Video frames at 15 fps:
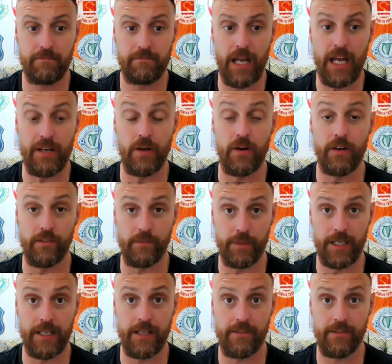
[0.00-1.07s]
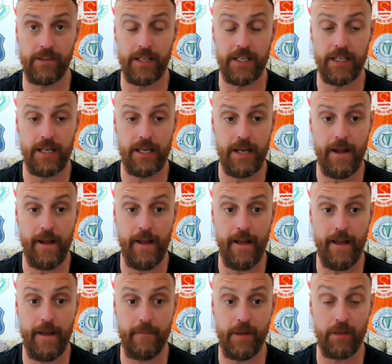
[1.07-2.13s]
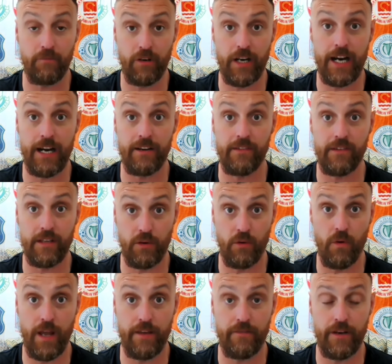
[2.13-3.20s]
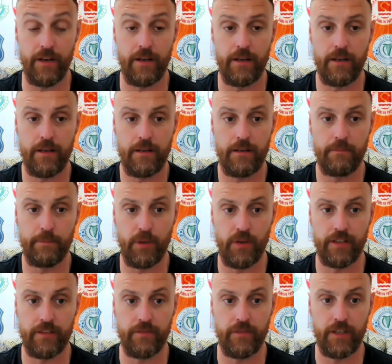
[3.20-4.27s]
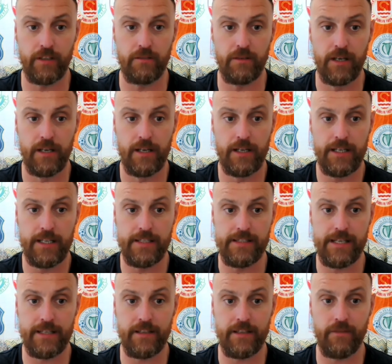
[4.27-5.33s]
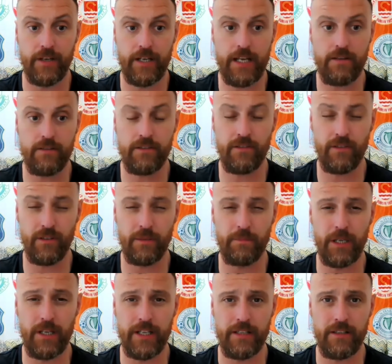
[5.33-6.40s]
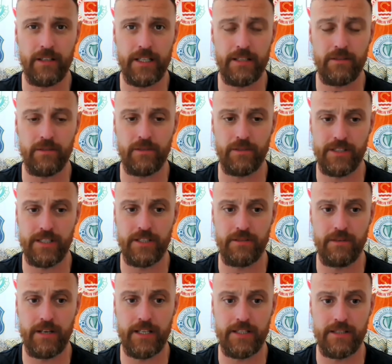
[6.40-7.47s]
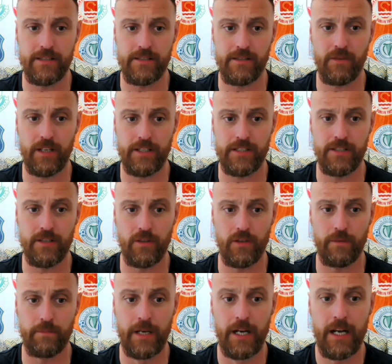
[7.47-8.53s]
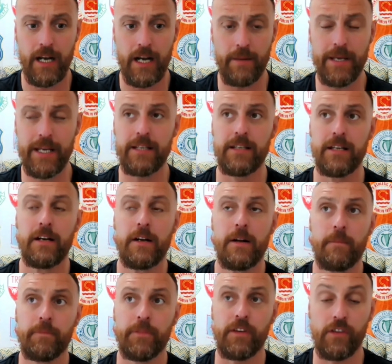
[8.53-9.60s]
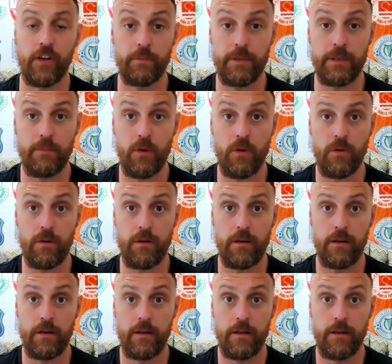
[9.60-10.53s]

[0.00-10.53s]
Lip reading: annoys me, let's say, in regards to the UEFA point of view, is that they've allowed and turned a blind eye at other situations across Europe. I mean, there's going to be more